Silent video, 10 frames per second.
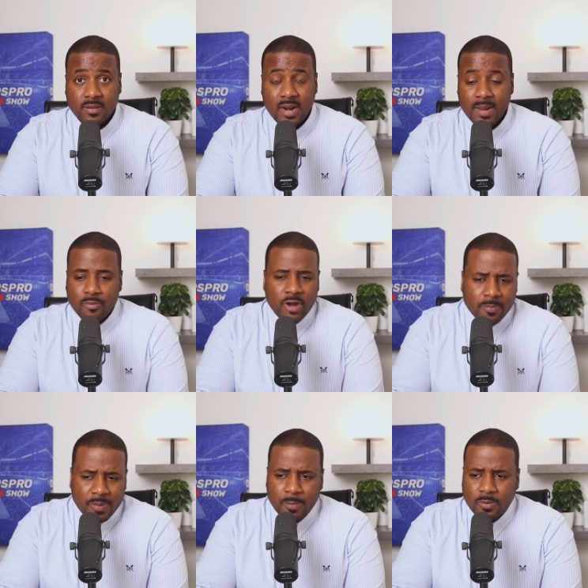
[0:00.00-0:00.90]
Right?
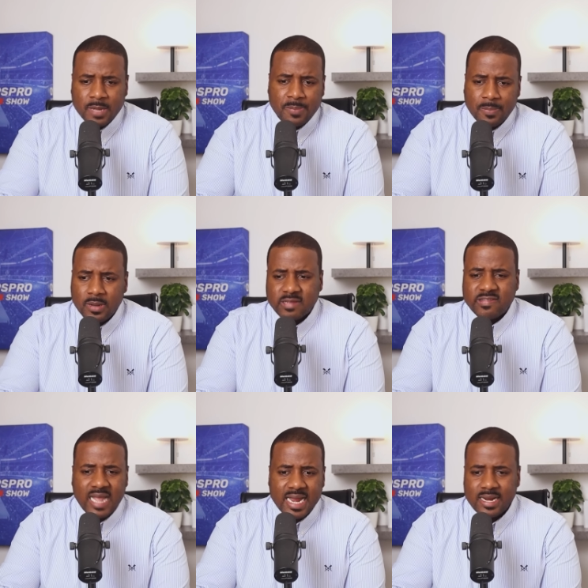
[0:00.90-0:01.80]
Bring people that people
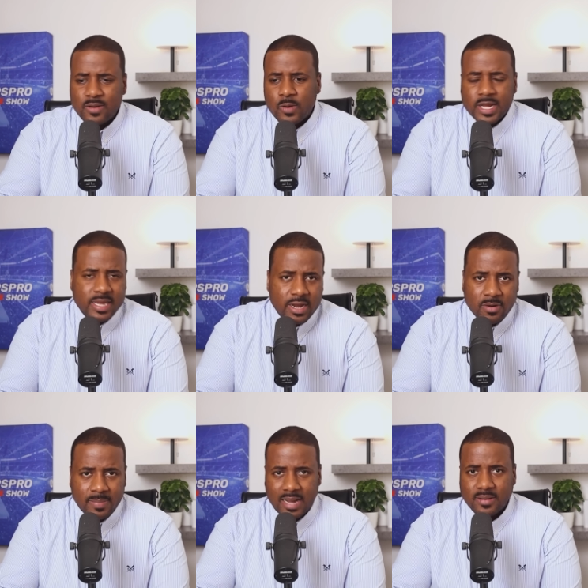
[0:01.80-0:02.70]
excited and want to
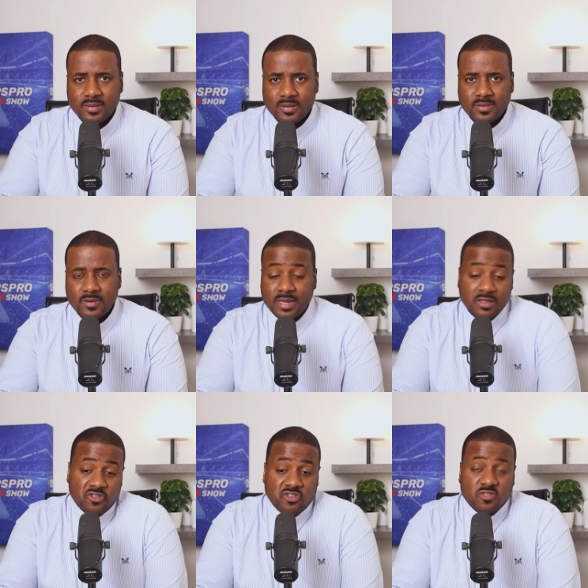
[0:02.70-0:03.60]
hear about right?
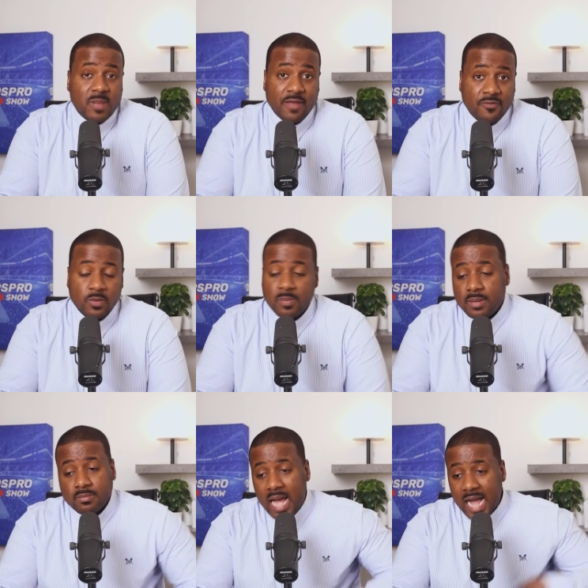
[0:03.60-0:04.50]
This is just my view,
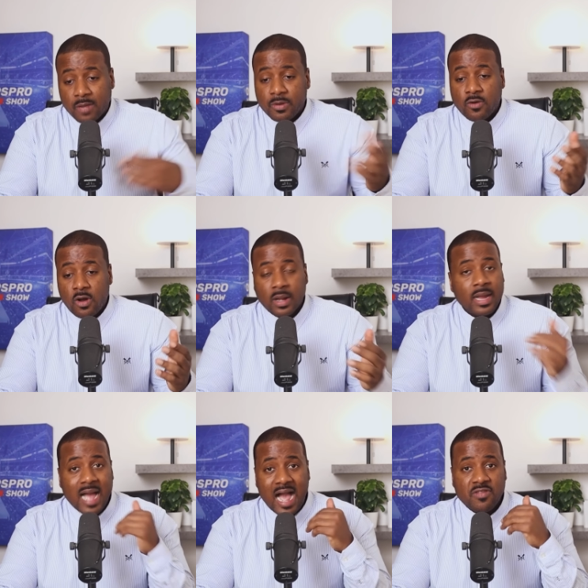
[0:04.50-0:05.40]
but I could be wrong.
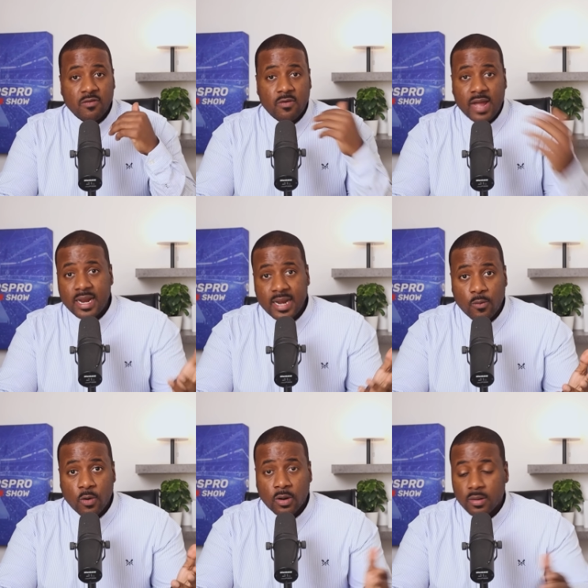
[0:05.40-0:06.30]
I've never ran a
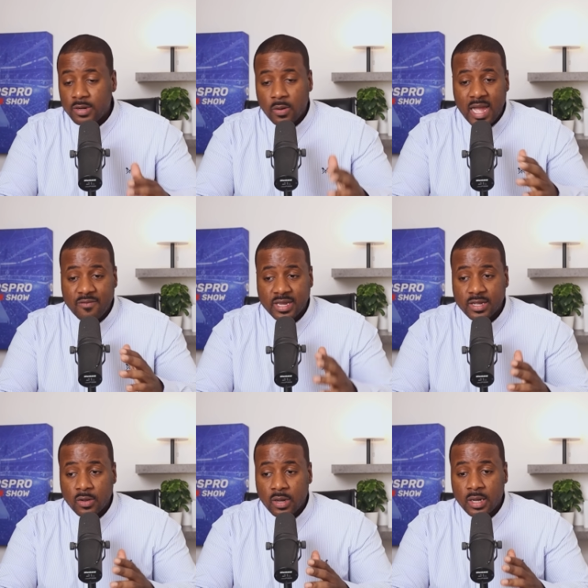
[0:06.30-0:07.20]
network, don't have
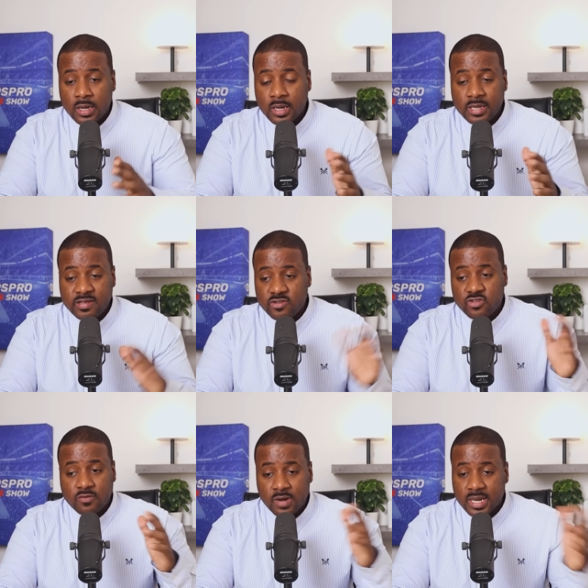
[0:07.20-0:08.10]
any uh, uh,
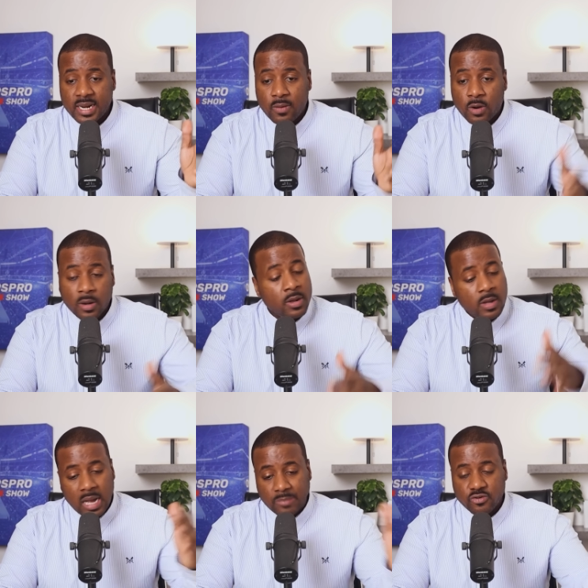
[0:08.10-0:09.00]
intentions of running a network.
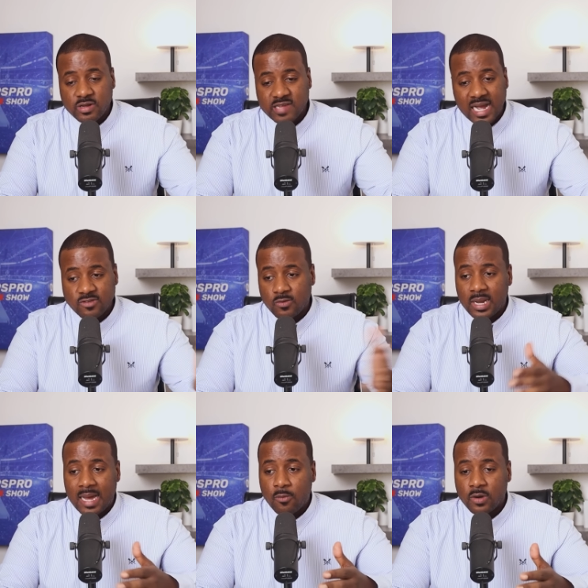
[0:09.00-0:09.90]
I'm sure these guys know a
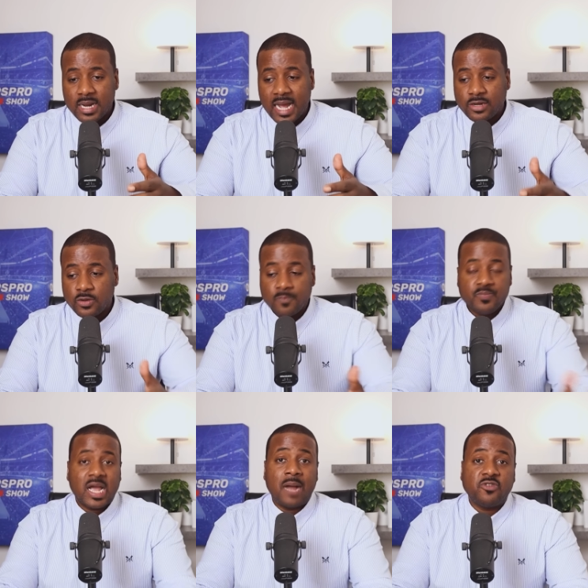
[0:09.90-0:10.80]
lot more than I do.
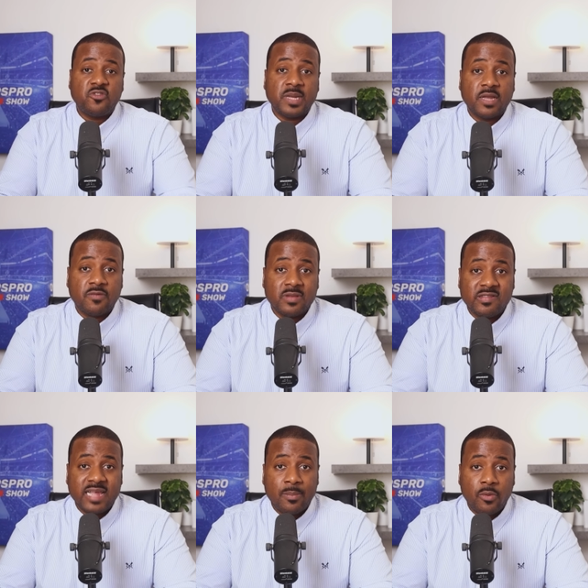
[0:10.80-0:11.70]
I'm just speaking from the
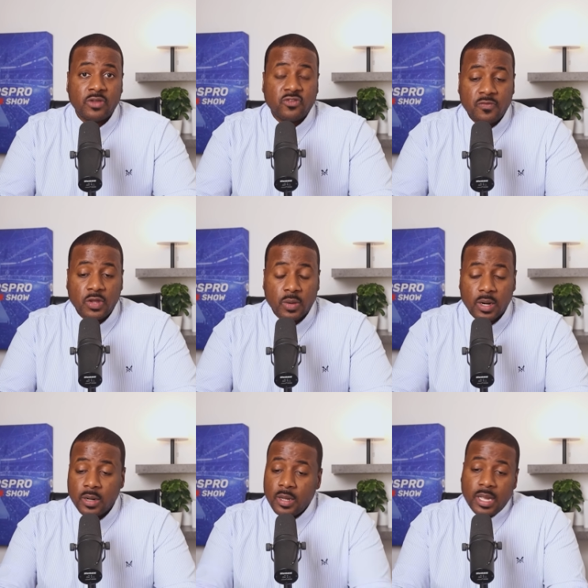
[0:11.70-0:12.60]
standpoint as a
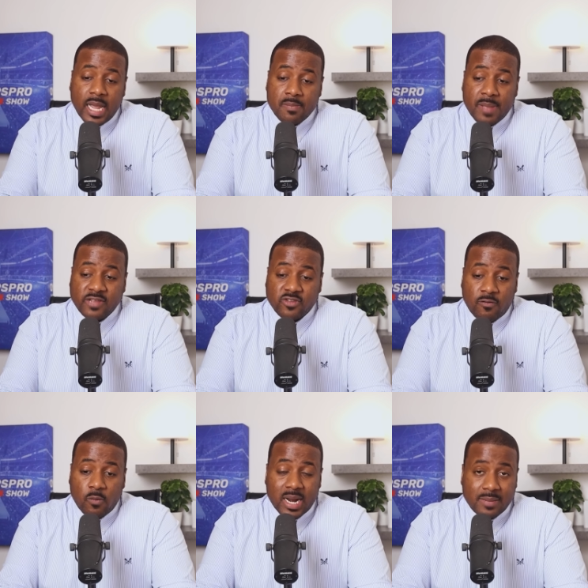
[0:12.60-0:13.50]
viewer and based
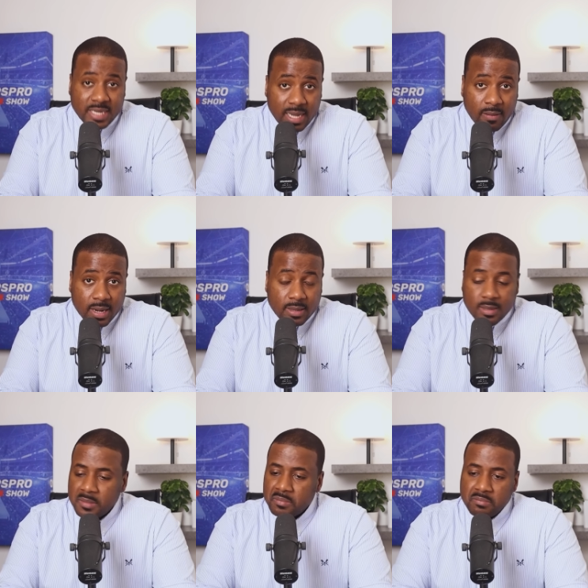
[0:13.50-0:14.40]
off of what I'm hearing
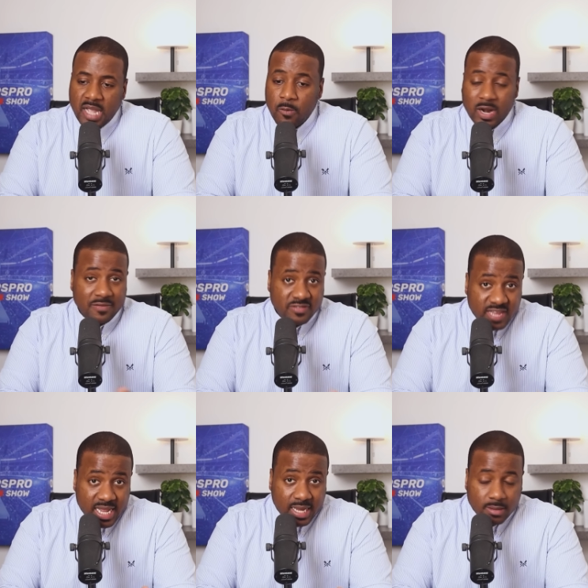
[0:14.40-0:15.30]
and what I've
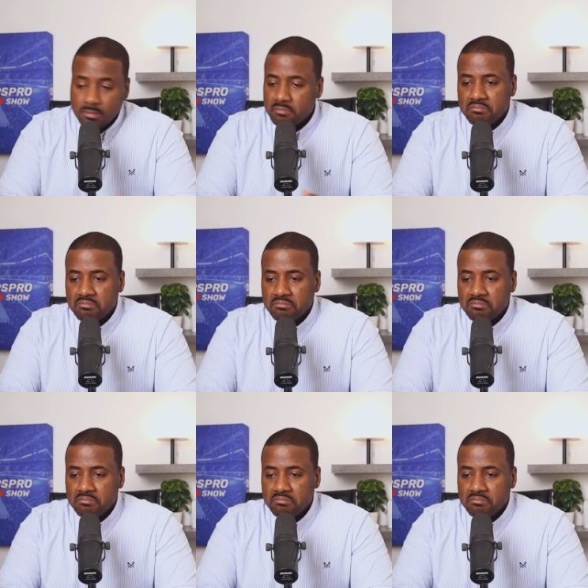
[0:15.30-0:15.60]
seen.